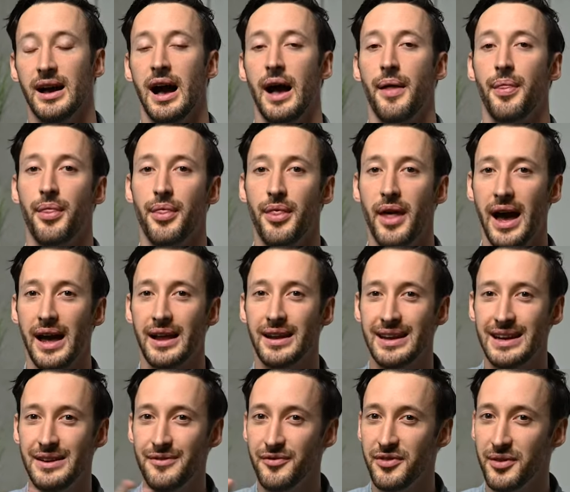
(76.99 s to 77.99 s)
And that
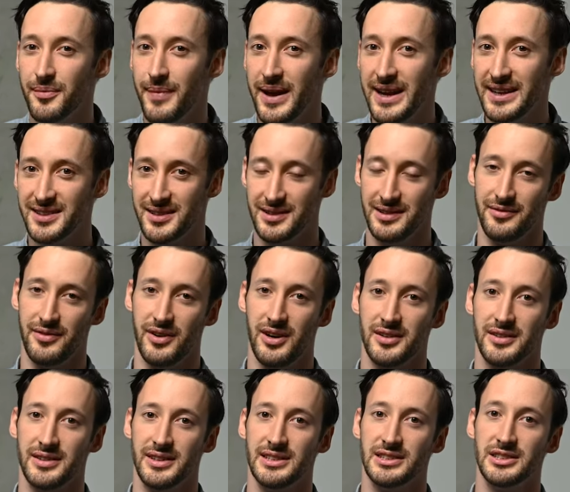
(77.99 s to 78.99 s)
informational
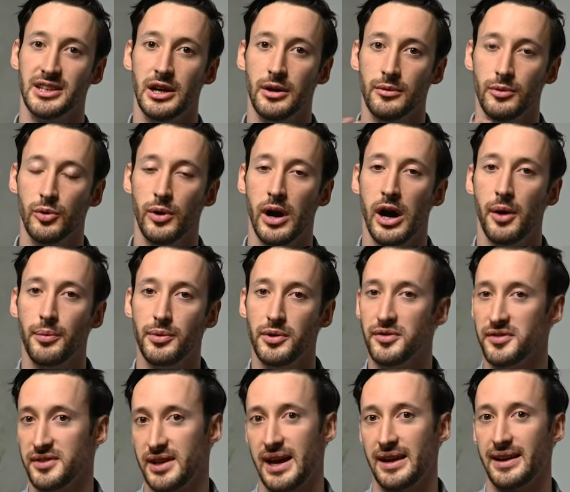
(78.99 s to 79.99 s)
advantage will help you
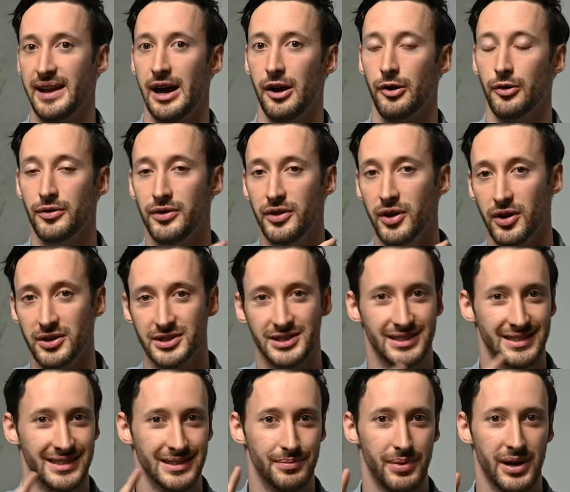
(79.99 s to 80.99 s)
stand out, not
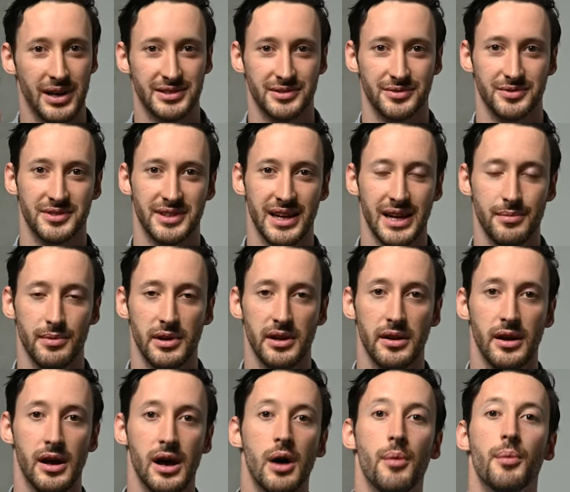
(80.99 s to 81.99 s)
just in the personal
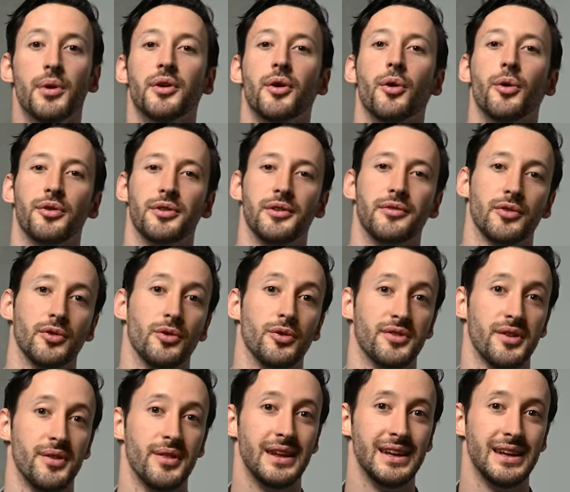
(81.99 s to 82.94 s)
statement, but also, of course, in